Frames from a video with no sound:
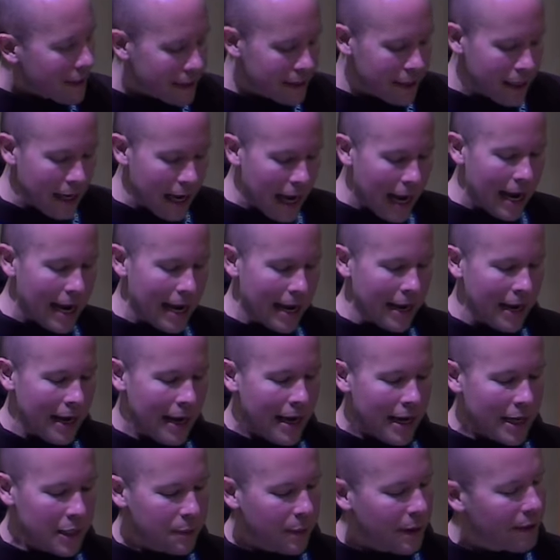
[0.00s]
today,
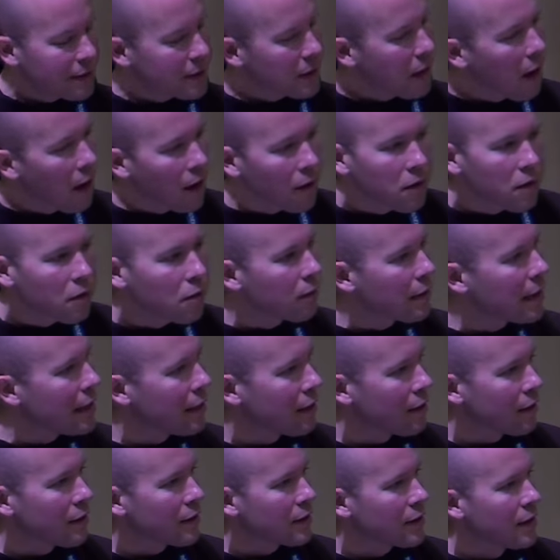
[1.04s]
as well as other
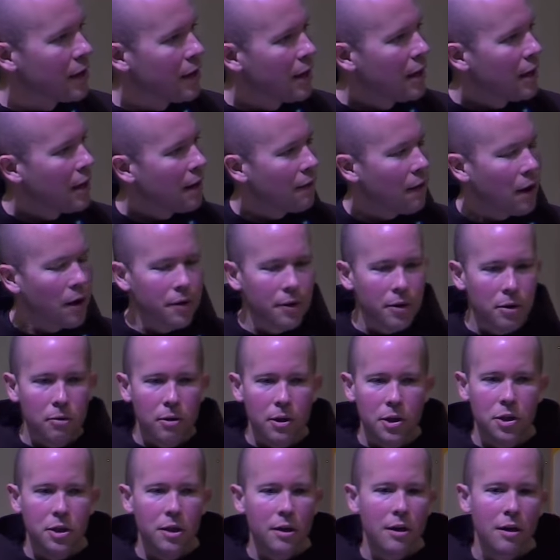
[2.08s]
readers of other
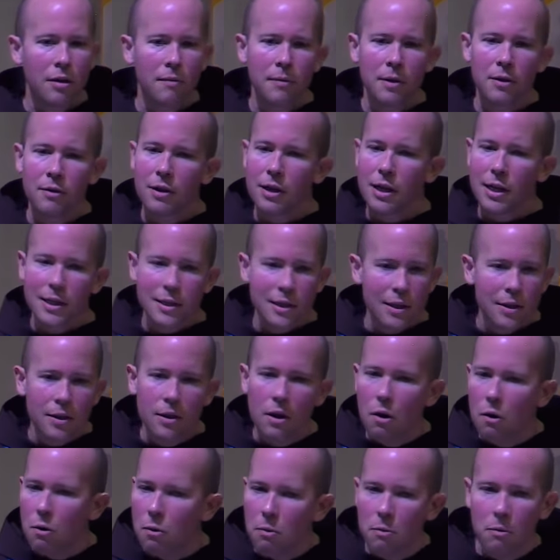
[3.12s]
Christian communities in
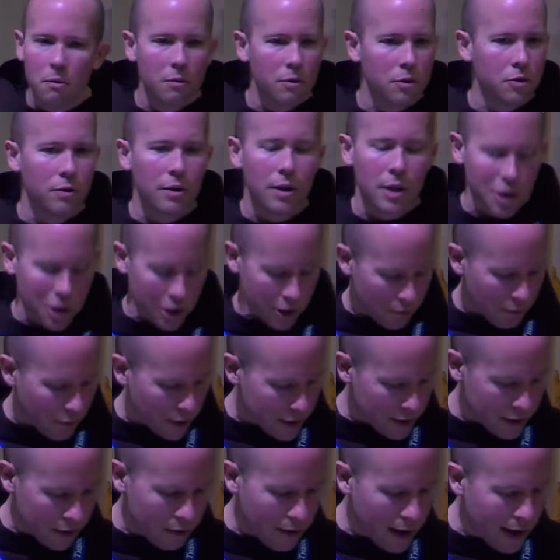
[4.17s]
no tradition
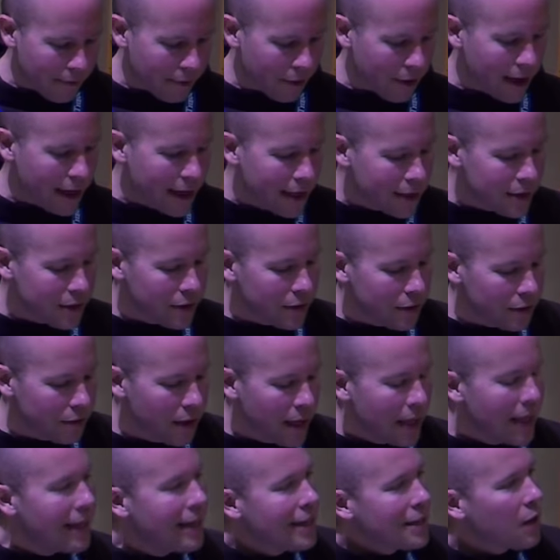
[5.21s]
whatsoever, into
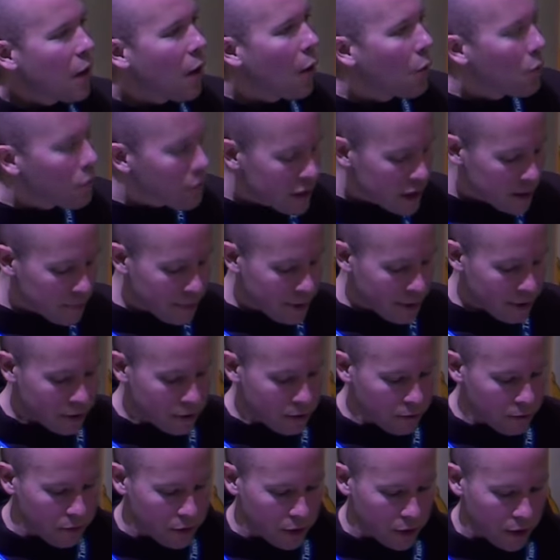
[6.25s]
his own
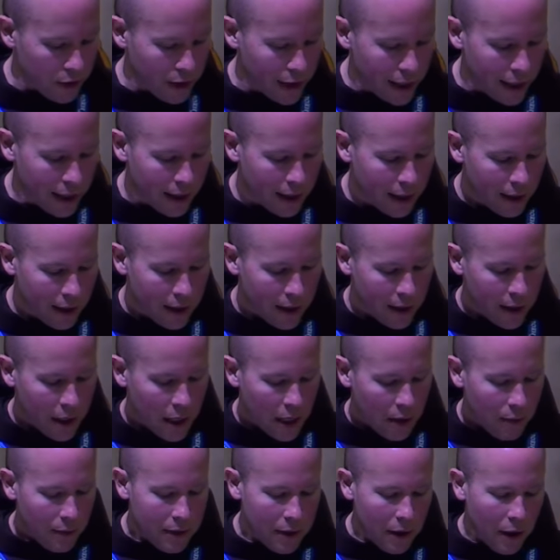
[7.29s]
spiritual journey,
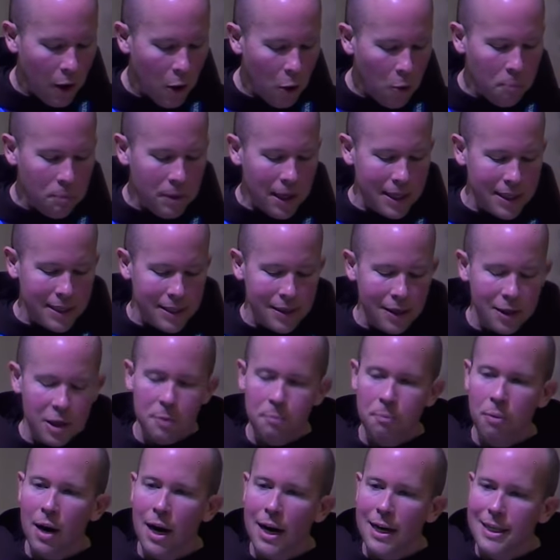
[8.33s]
with a hope that such
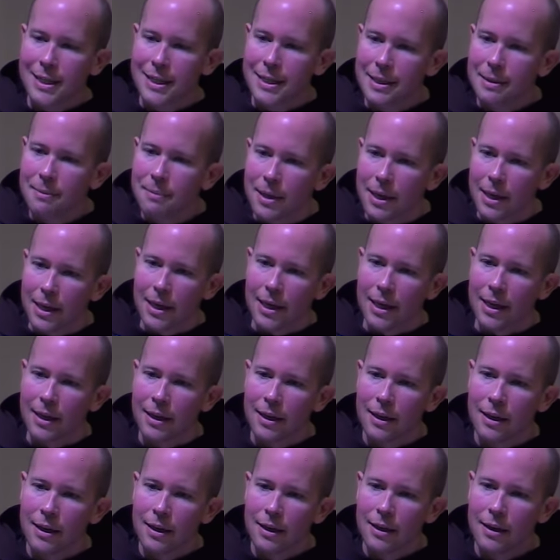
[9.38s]
proximity
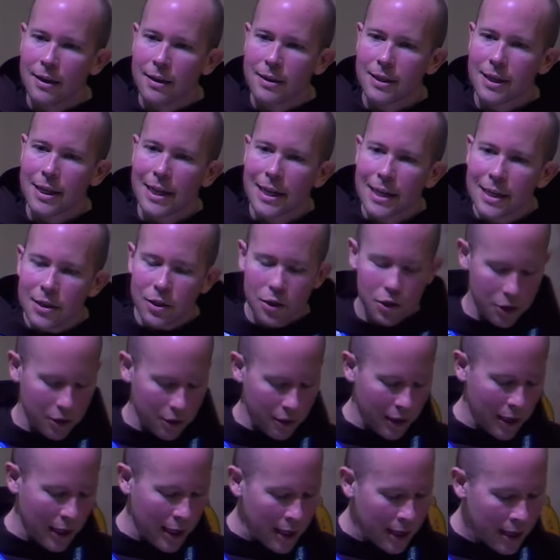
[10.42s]
to his
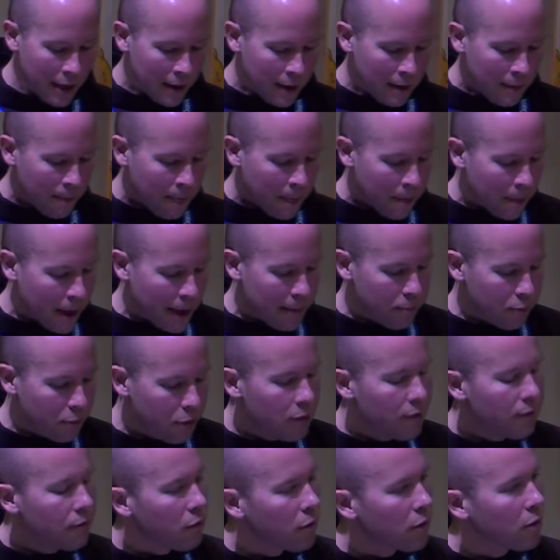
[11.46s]
journey might
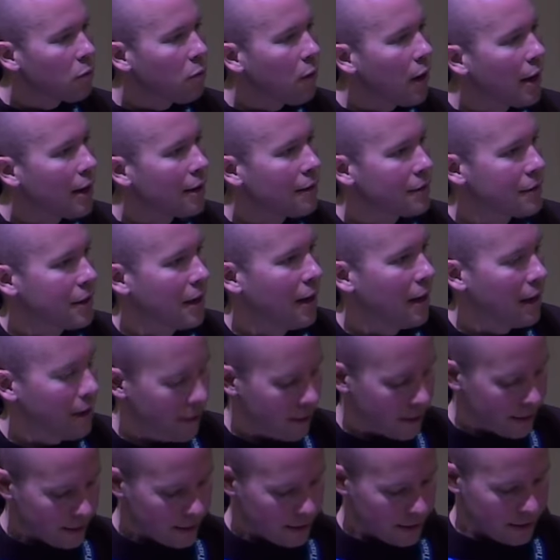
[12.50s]
prove worthwhile to
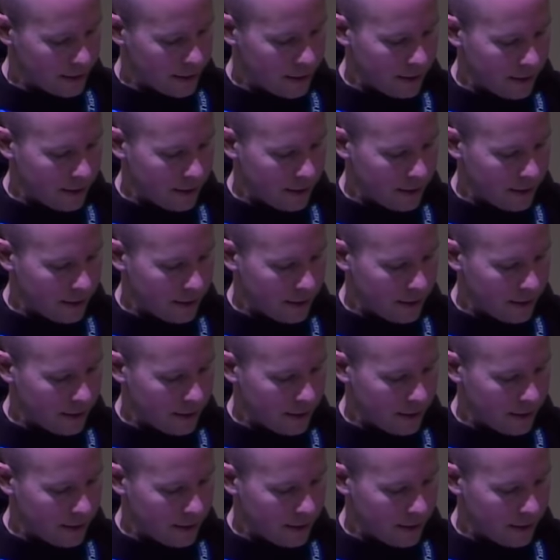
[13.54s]
others.